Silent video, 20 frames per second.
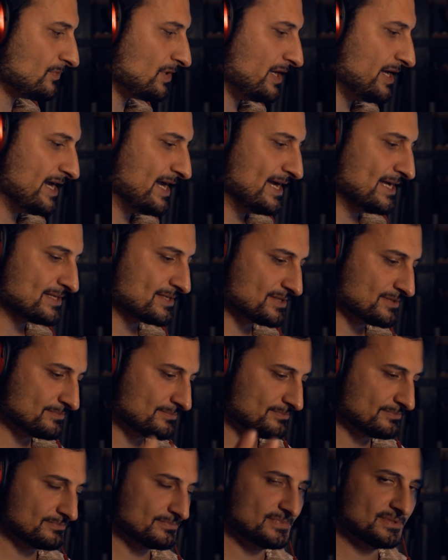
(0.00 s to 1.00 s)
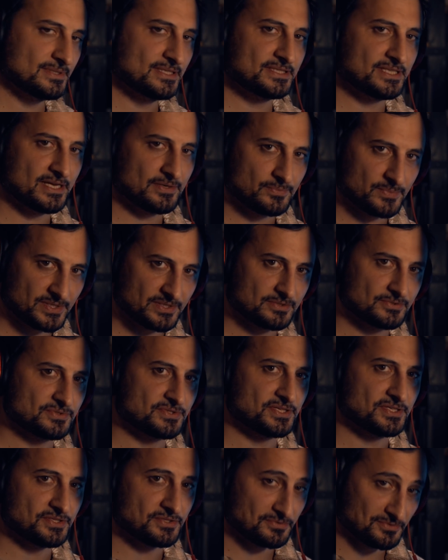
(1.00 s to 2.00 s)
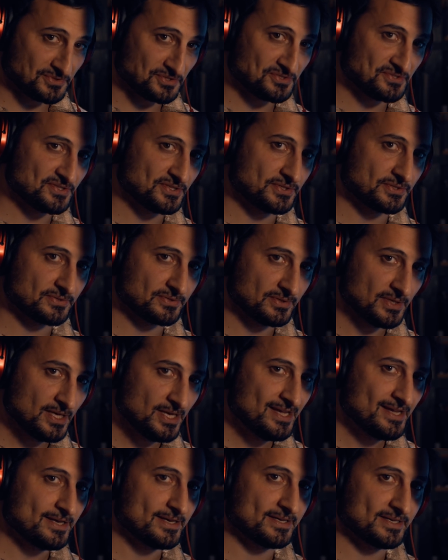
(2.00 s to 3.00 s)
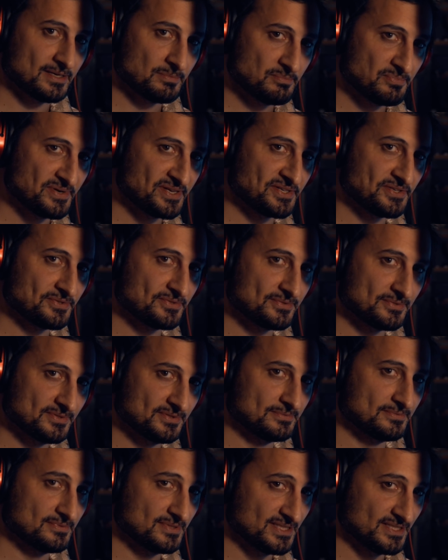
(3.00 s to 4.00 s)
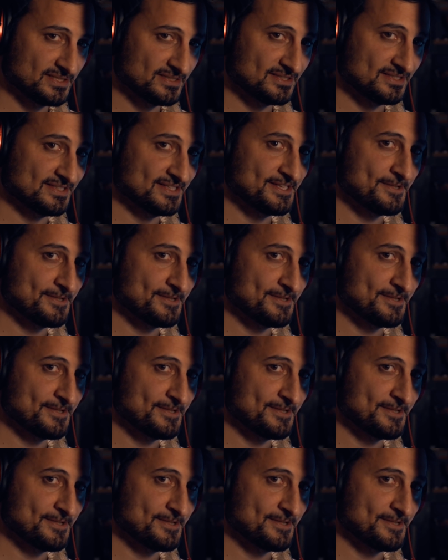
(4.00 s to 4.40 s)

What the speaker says: And then we continue, and I bring you to the real